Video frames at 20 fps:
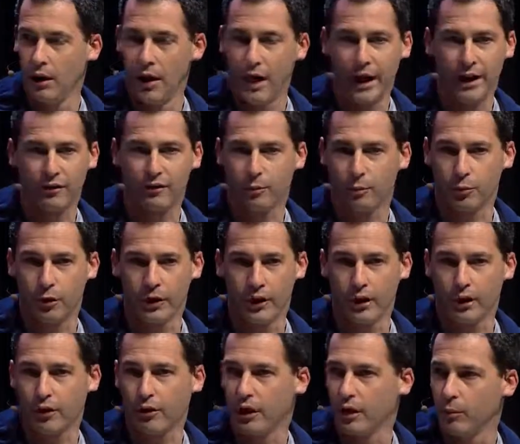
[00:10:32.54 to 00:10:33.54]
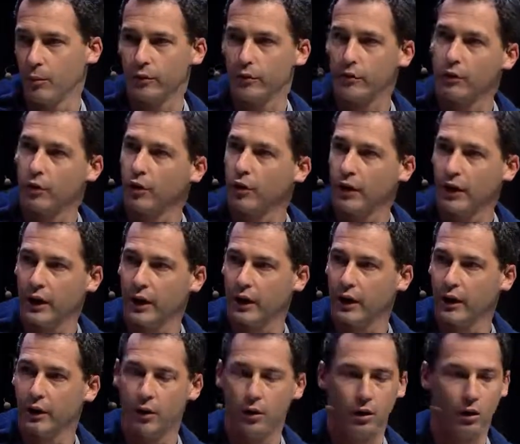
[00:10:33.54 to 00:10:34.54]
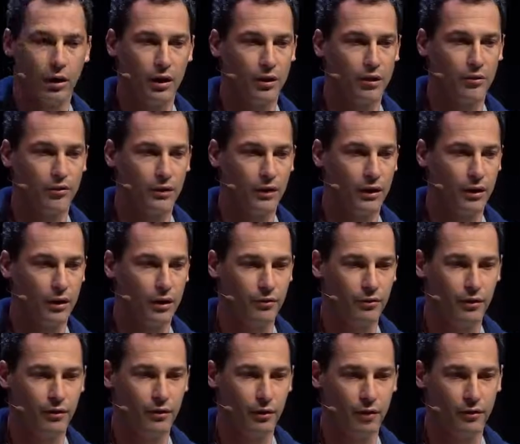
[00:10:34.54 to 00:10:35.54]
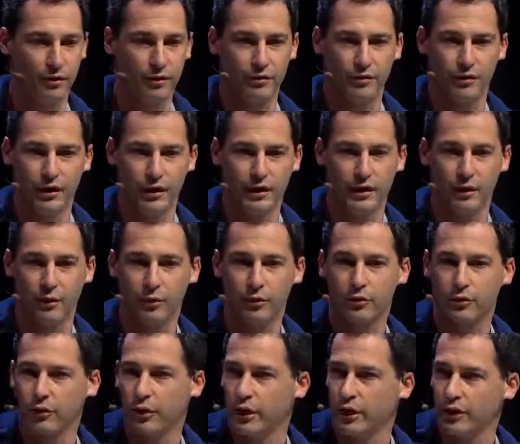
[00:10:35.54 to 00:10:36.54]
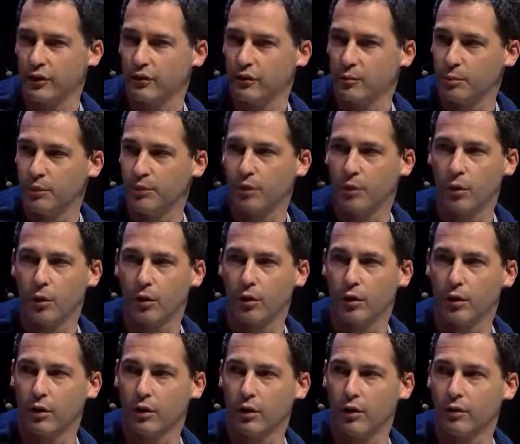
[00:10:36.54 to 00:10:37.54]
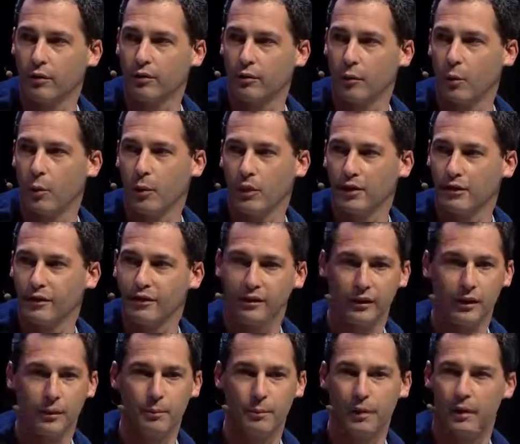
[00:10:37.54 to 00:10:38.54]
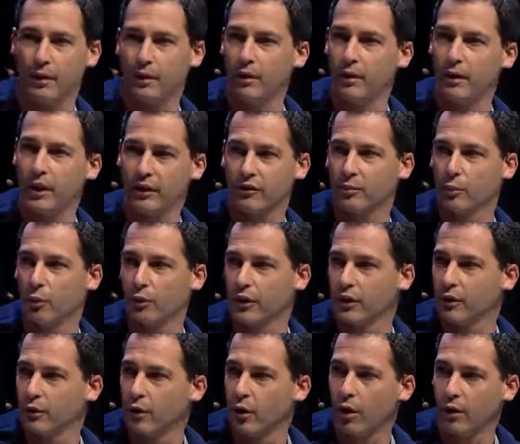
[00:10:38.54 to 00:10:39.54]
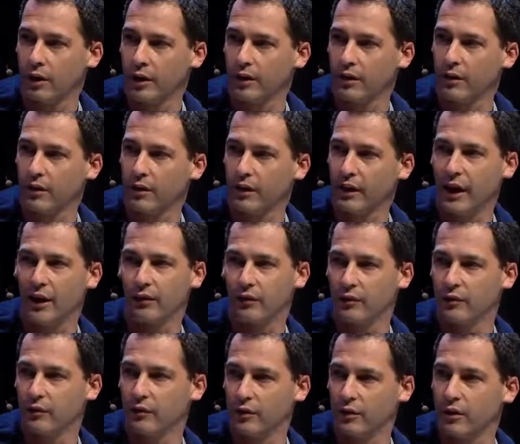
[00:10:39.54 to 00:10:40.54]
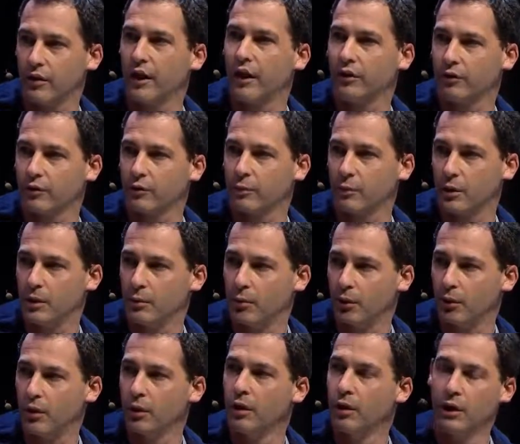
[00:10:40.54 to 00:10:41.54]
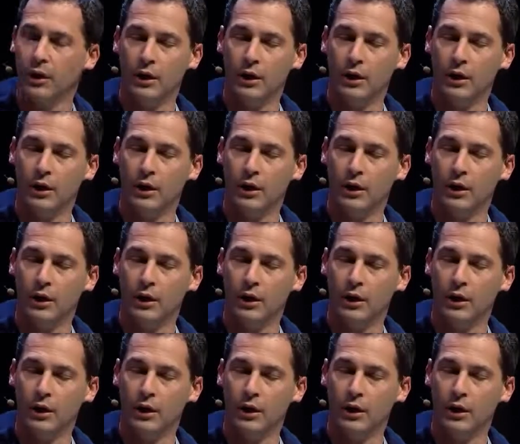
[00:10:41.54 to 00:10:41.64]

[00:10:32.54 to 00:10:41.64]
And it's a pretty incredible story, of an event that was created just before, someone went to sleep, and next morning there were already thousands and thousands of people.